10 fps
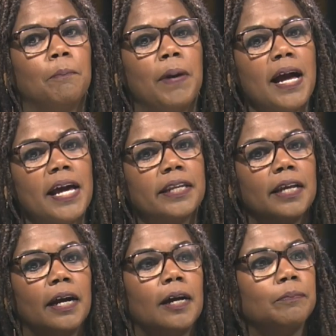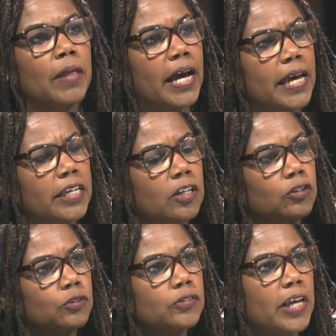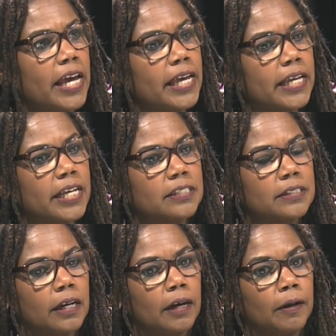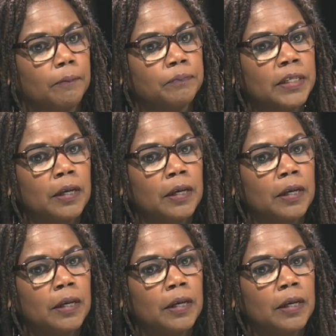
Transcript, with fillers: But um, I hear you saying, as um,